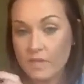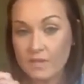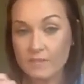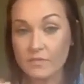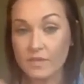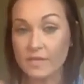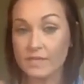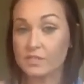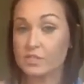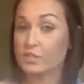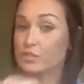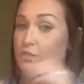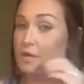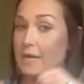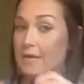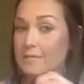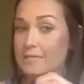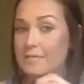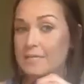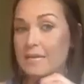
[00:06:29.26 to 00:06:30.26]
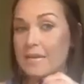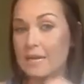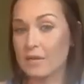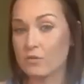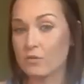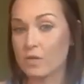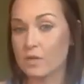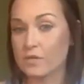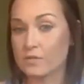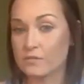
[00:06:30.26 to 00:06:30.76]
They extract it
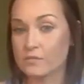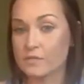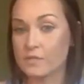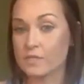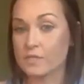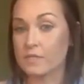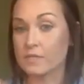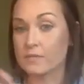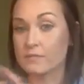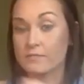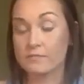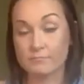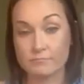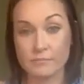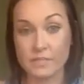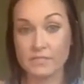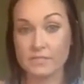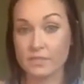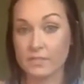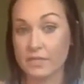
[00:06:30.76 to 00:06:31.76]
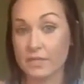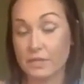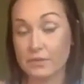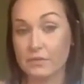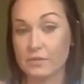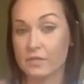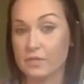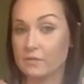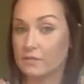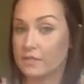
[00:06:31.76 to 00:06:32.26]
out of the, basically out of
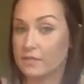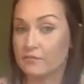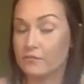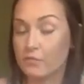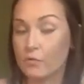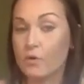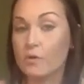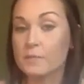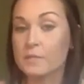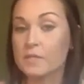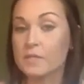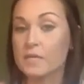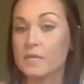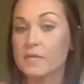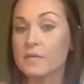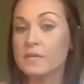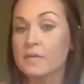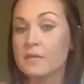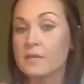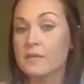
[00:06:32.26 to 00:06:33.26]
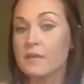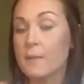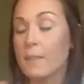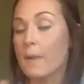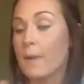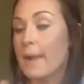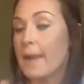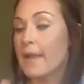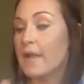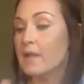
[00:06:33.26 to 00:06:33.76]
the like formula,
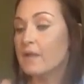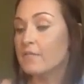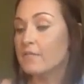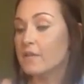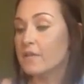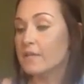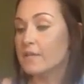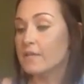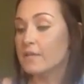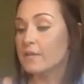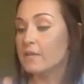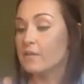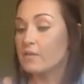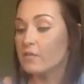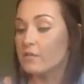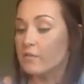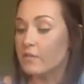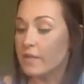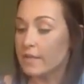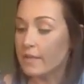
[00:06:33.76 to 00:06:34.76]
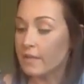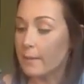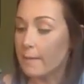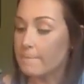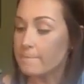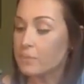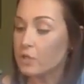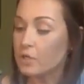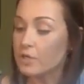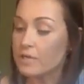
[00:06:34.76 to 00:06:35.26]
and then they
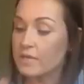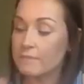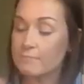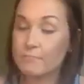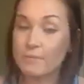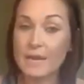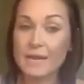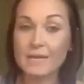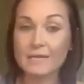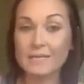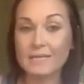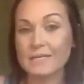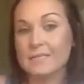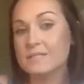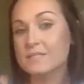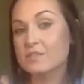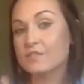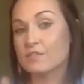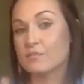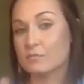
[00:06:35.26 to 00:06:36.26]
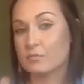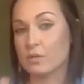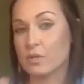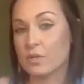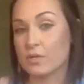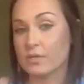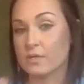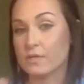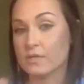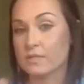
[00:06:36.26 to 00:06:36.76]
put it back into the
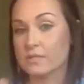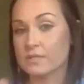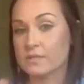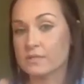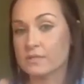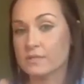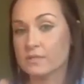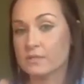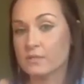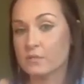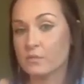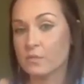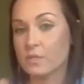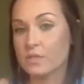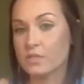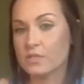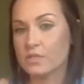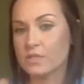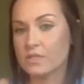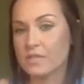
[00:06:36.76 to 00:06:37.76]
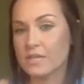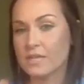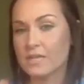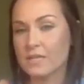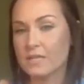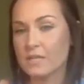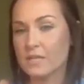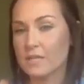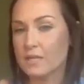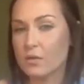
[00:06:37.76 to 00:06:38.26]
product, which is kind
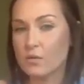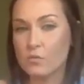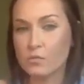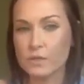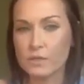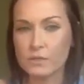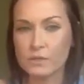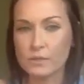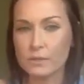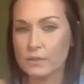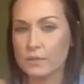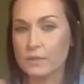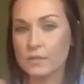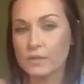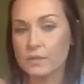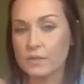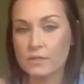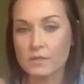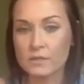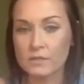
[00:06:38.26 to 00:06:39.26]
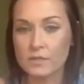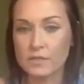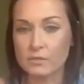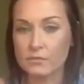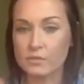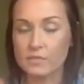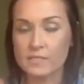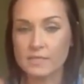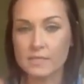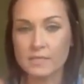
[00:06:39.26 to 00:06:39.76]
of like a weird like
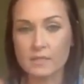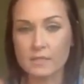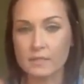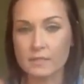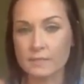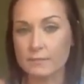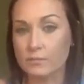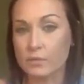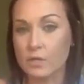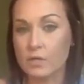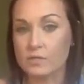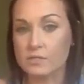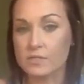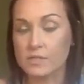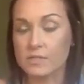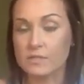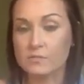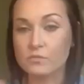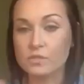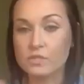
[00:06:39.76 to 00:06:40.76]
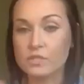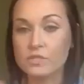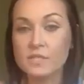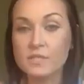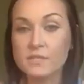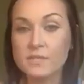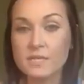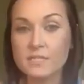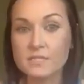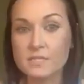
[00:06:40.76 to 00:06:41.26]
recycling process, which is
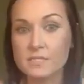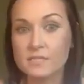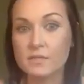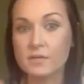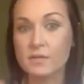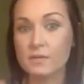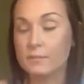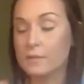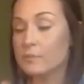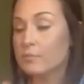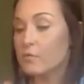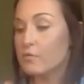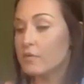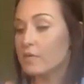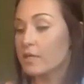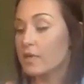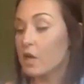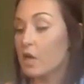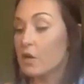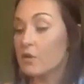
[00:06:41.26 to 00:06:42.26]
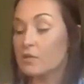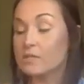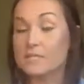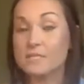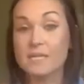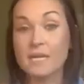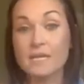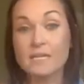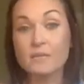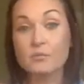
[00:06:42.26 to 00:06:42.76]
unnecessary. People think, oh, it's
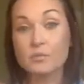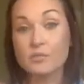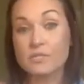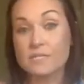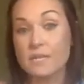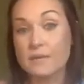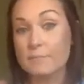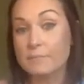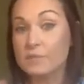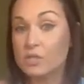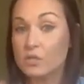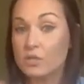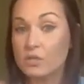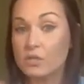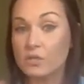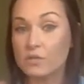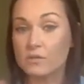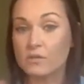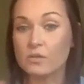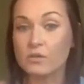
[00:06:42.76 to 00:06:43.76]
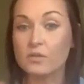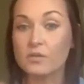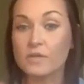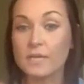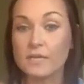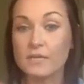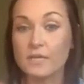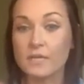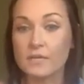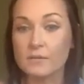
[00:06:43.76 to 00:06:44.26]
90% pure or
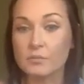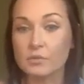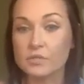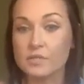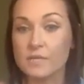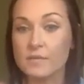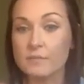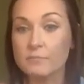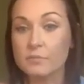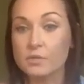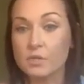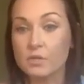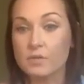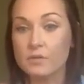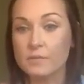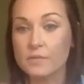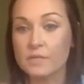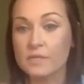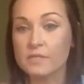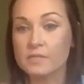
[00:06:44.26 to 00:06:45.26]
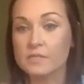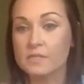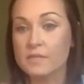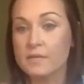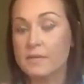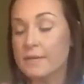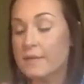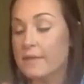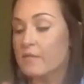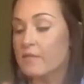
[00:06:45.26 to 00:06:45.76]
98% pure because
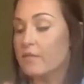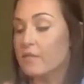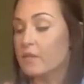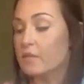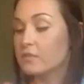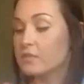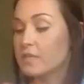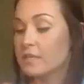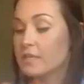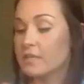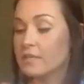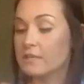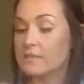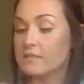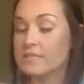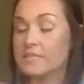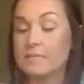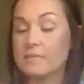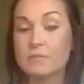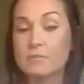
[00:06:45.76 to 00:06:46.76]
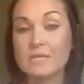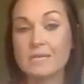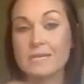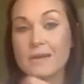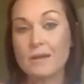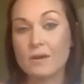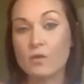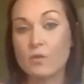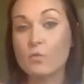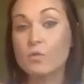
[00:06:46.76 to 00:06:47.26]
they're taking the CBD
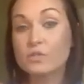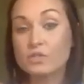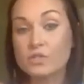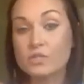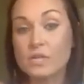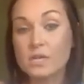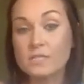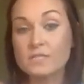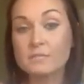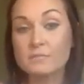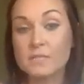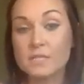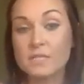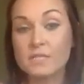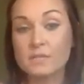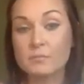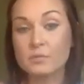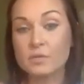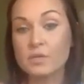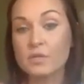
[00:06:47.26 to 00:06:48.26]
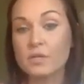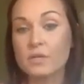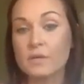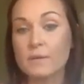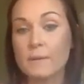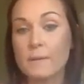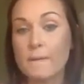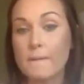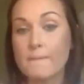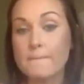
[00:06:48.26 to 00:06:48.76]
out, which does make it pure.